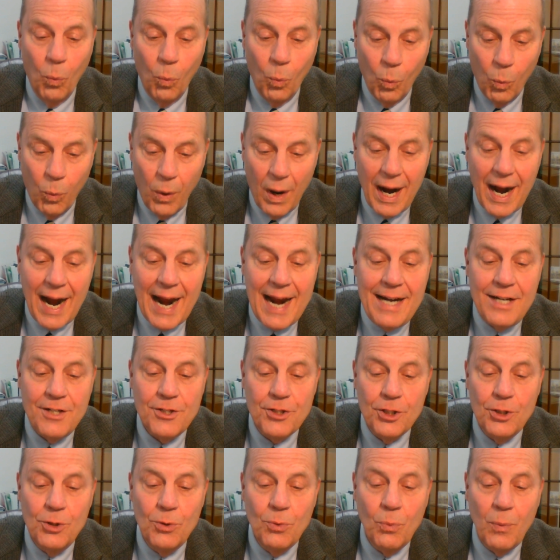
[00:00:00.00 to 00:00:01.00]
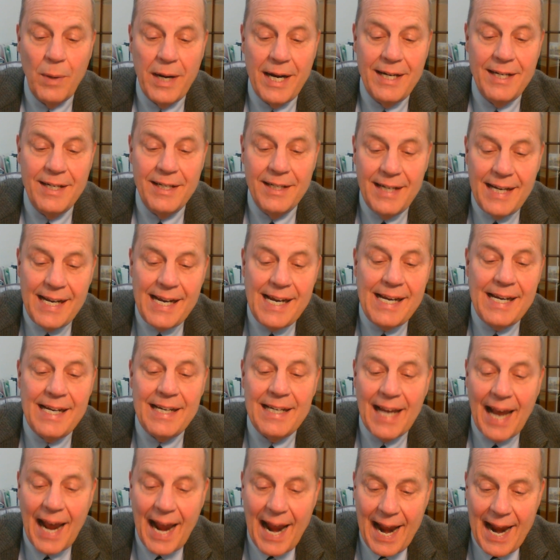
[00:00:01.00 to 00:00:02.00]
Why do we
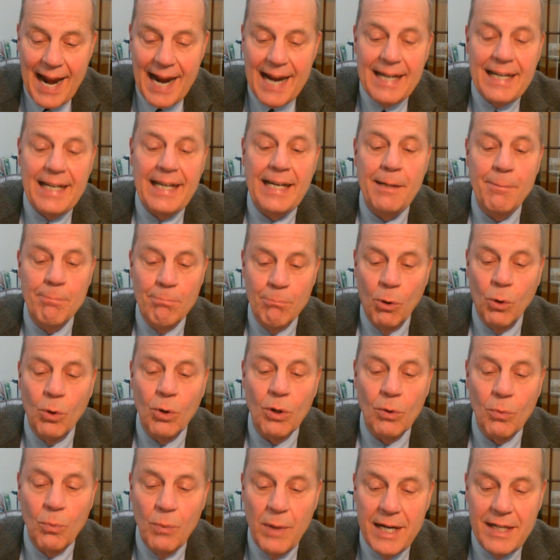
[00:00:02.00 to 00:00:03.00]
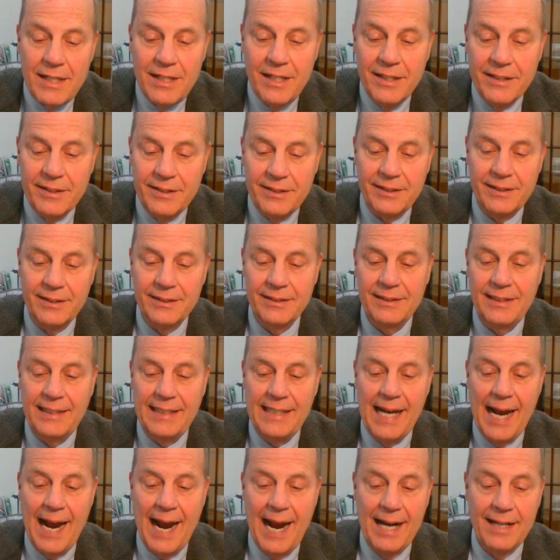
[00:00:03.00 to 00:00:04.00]
need any more witnesses?
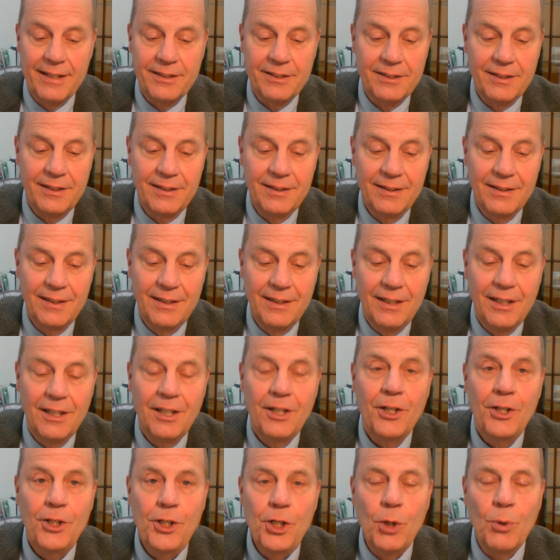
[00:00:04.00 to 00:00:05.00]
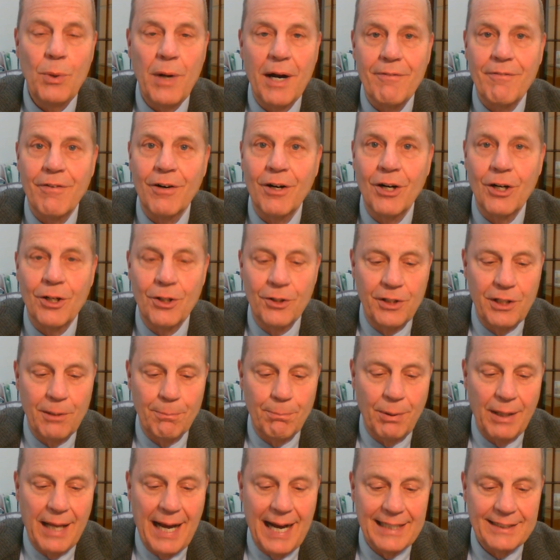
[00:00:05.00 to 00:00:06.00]
He asked. You have heard the
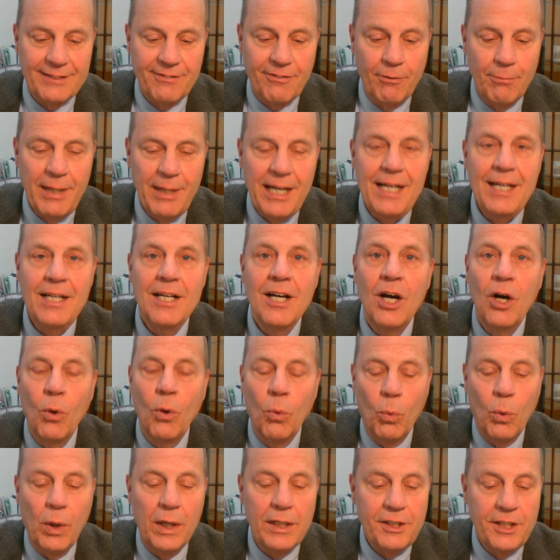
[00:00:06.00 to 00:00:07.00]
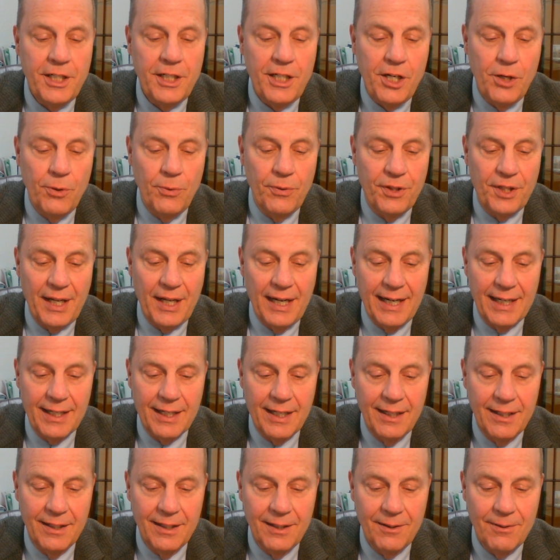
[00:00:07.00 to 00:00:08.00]
blasphemy. What do you
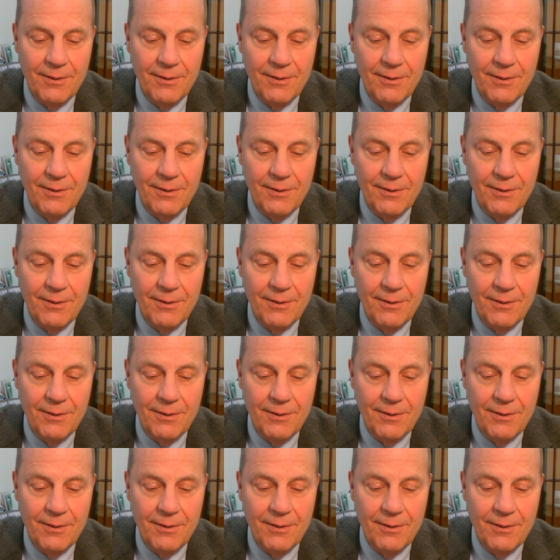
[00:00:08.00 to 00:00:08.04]
think?